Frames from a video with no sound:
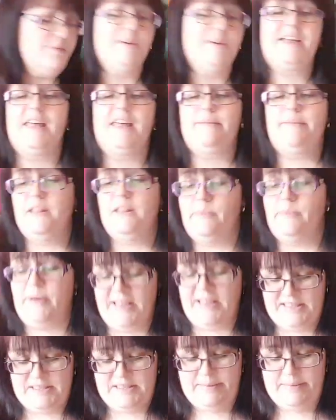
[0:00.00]
I want to get them out of the way
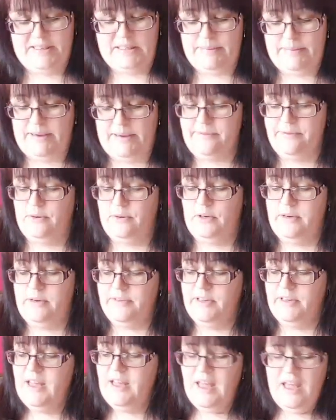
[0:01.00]
because they're making the bag fall
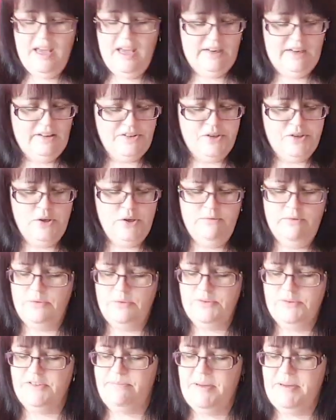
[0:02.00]
over. I've got two
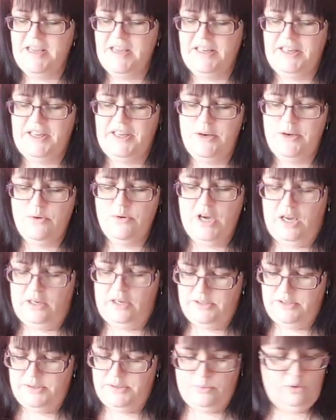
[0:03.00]
rolls of B&Q
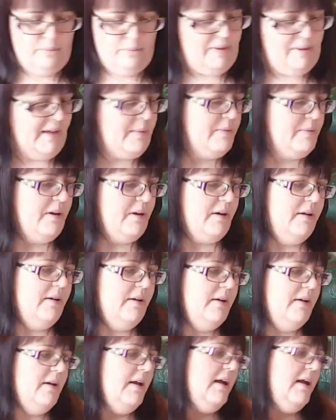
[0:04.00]
Colours wallpaper.
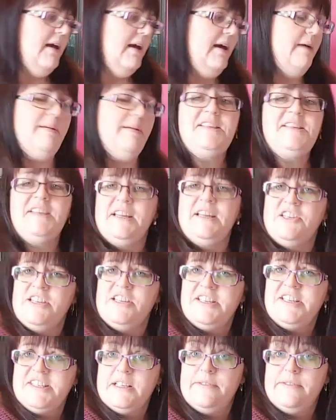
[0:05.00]
It's
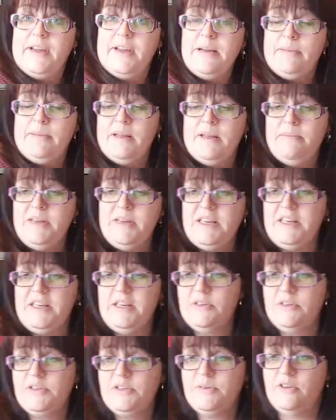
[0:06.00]
actually still available in
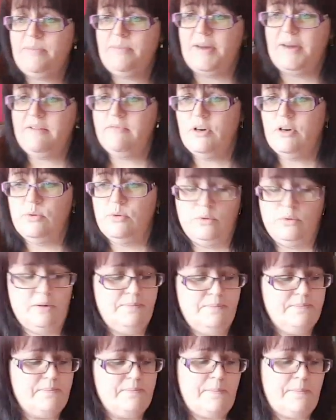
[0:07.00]
B&Q at £12 a roll.
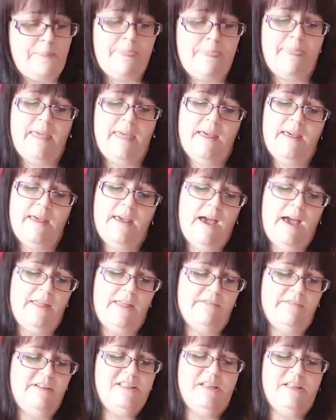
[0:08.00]

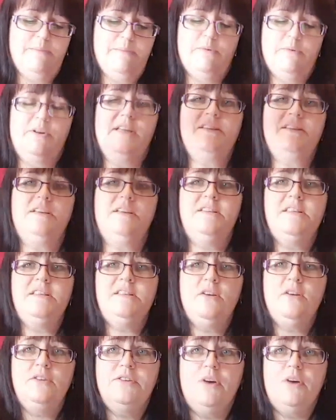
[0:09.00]
And the reason I bought it is because it's
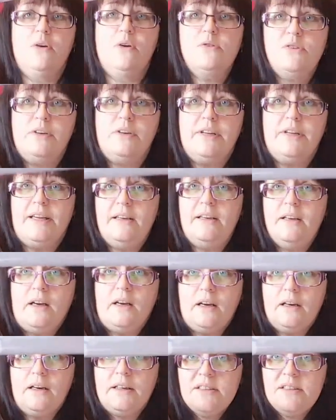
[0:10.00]
got dogs on it.
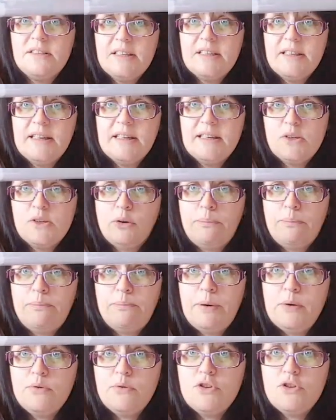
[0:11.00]
Look, can you see that? It's called
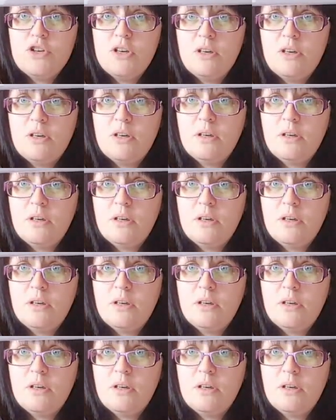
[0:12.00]
Pooch.